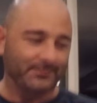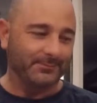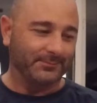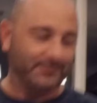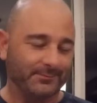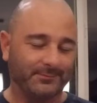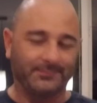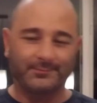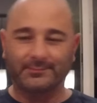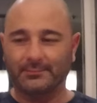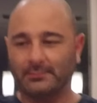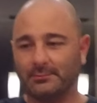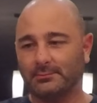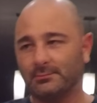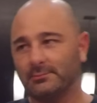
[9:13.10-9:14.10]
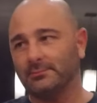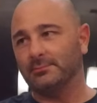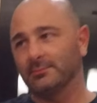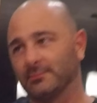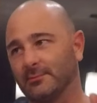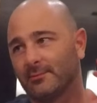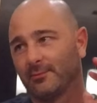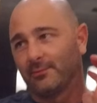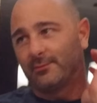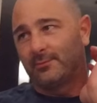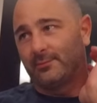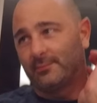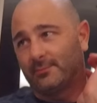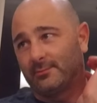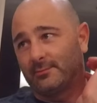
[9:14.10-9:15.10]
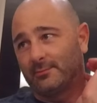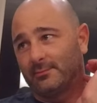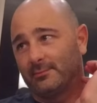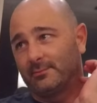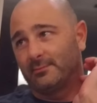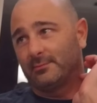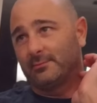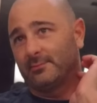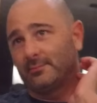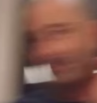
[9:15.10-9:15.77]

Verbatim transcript: time that happened, Anthony got his head drove through it at